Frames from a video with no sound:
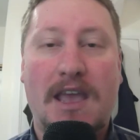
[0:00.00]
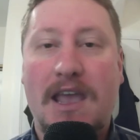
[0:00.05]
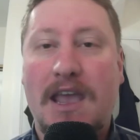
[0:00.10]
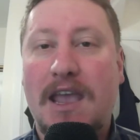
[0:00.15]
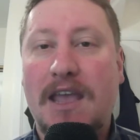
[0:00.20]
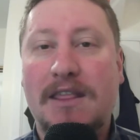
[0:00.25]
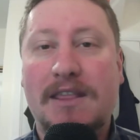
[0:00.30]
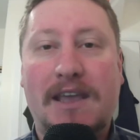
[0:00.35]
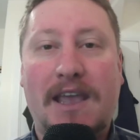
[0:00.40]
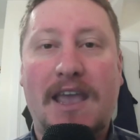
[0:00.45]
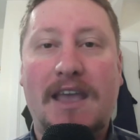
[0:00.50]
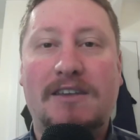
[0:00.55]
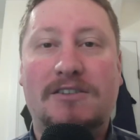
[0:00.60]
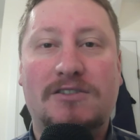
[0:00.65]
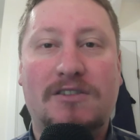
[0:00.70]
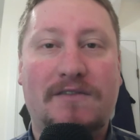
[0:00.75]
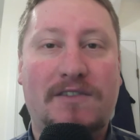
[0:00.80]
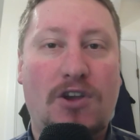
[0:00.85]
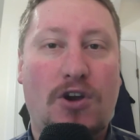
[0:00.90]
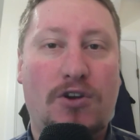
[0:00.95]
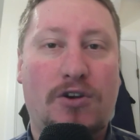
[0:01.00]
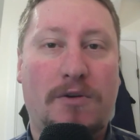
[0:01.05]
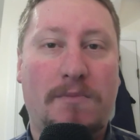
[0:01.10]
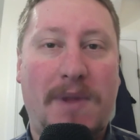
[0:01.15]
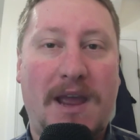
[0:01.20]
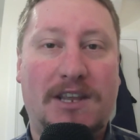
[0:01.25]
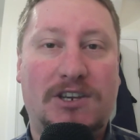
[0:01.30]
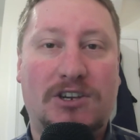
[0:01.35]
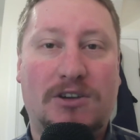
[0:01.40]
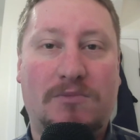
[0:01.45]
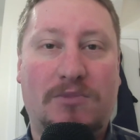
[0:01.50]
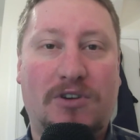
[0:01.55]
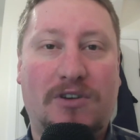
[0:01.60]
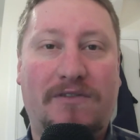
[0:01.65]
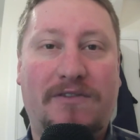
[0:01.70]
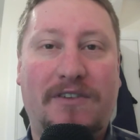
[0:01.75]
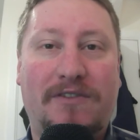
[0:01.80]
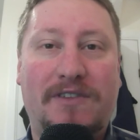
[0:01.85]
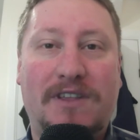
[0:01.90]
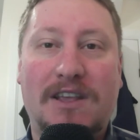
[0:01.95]
In the case of the Honor Magic Book
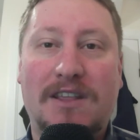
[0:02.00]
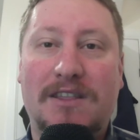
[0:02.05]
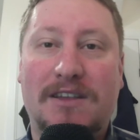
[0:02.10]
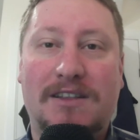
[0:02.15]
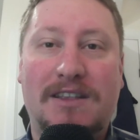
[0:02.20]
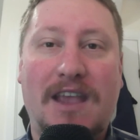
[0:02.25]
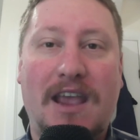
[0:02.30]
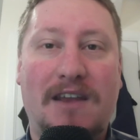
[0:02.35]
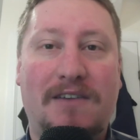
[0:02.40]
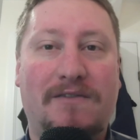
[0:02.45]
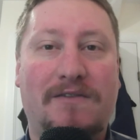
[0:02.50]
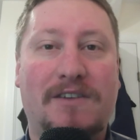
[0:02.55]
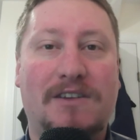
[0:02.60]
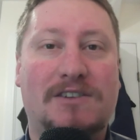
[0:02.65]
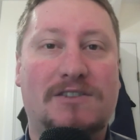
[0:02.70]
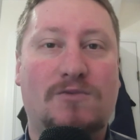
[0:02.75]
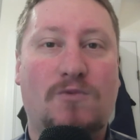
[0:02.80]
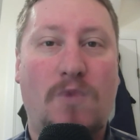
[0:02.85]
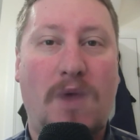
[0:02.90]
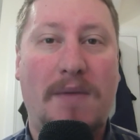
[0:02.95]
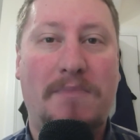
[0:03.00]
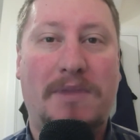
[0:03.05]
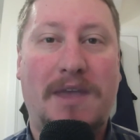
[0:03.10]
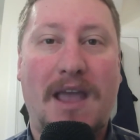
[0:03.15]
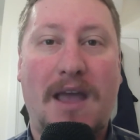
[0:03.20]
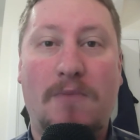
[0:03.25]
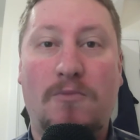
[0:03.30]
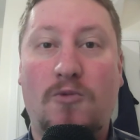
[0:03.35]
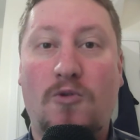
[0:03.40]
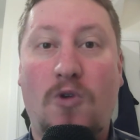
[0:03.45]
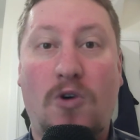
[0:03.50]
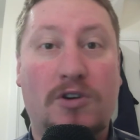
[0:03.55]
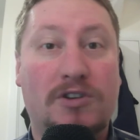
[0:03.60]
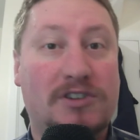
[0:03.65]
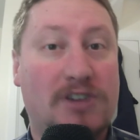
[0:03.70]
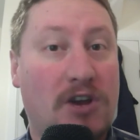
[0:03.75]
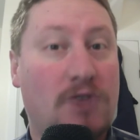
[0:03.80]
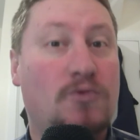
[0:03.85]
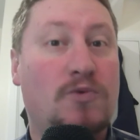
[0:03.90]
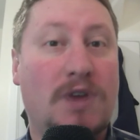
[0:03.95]
15, the TENVIS webcam
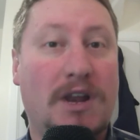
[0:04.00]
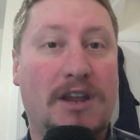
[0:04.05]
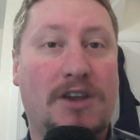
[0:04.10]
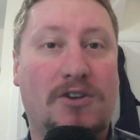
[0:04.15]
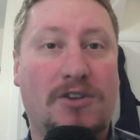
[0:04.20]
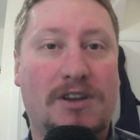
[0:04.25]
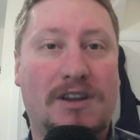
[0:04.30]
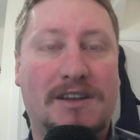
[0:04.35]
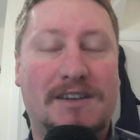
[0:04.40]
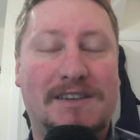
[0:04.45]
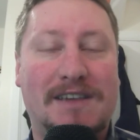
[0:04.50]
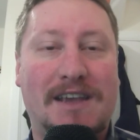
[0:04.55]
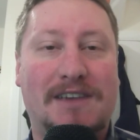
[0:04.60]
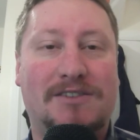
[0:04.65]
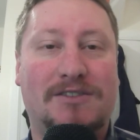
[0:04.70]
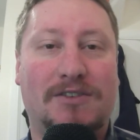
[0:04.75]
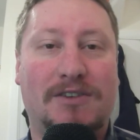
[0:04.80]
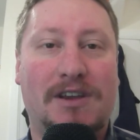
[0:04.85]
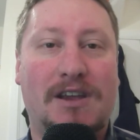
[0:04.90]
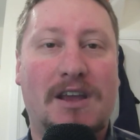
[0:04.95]
was a really good accessory